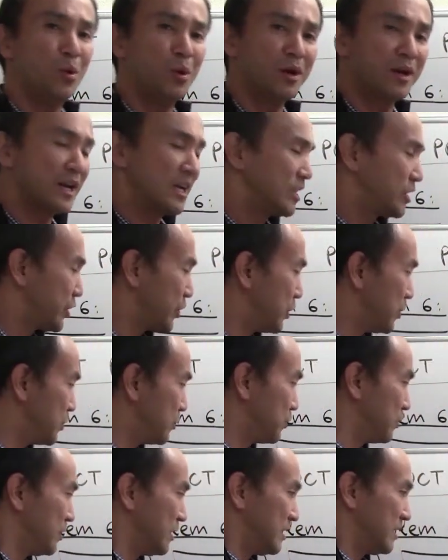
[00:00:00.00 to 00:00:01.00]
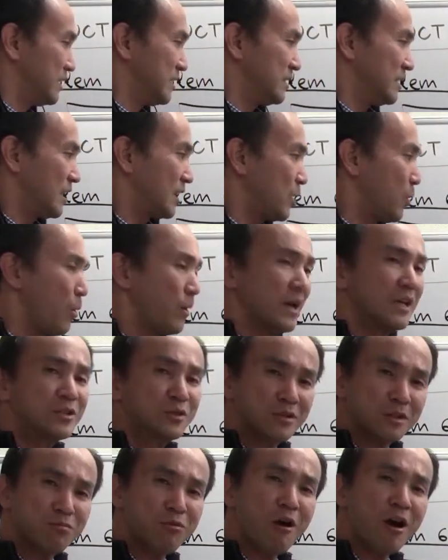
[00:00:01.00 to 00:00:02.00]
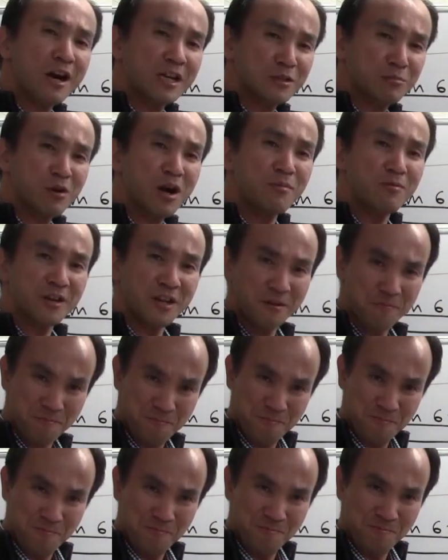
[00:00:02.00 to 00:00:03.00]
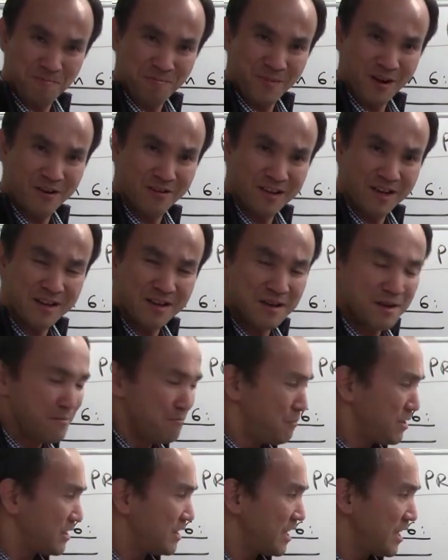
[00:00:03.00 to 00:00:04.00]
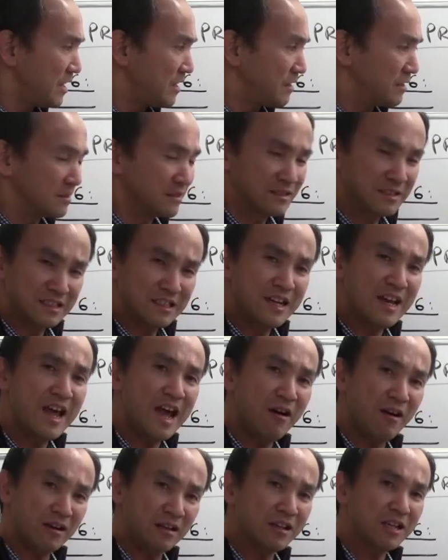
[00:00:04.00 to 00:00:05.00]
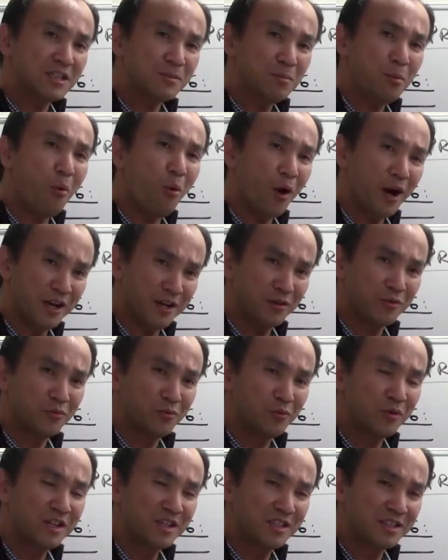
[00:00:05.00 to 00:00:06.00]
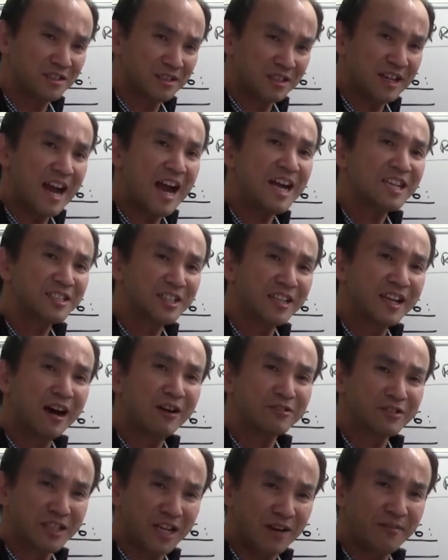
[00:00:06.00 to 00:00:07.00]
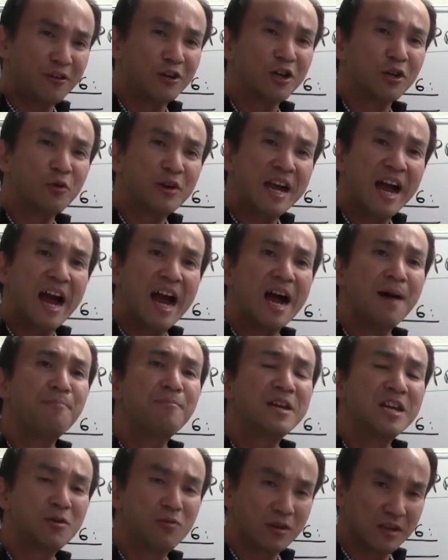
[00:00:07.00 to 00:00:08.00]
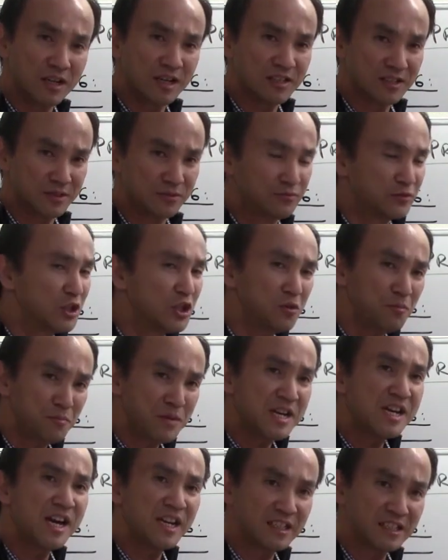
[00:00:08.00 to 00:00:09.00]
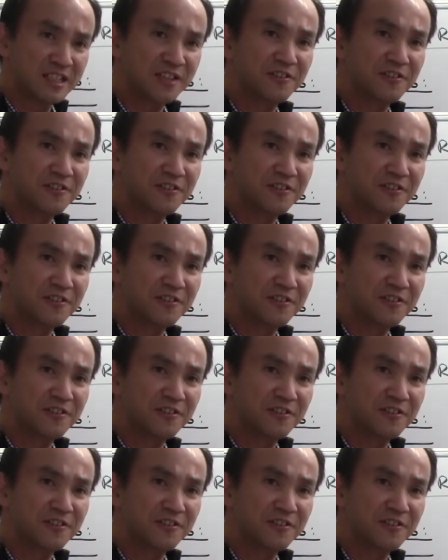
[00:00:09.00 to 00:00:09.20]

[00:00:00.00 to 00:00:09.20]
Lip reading: to the product property. Okay, but then now at this point we're asking ourselves, are we happy with this root being the